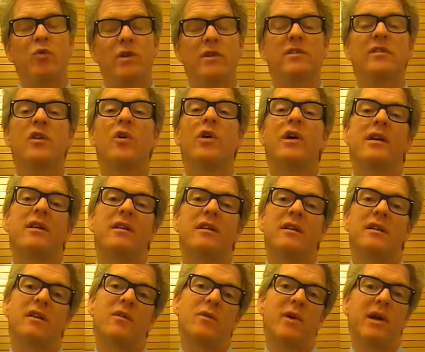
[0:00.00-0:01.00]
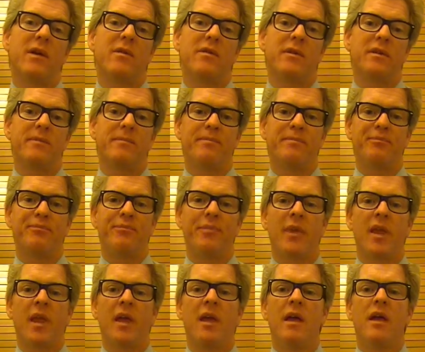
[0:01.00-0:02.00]
what's going on around
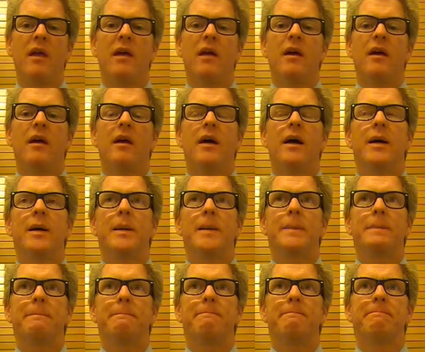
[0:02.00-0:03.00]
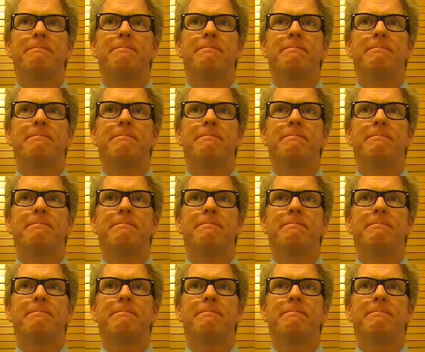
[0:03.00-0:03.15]
them.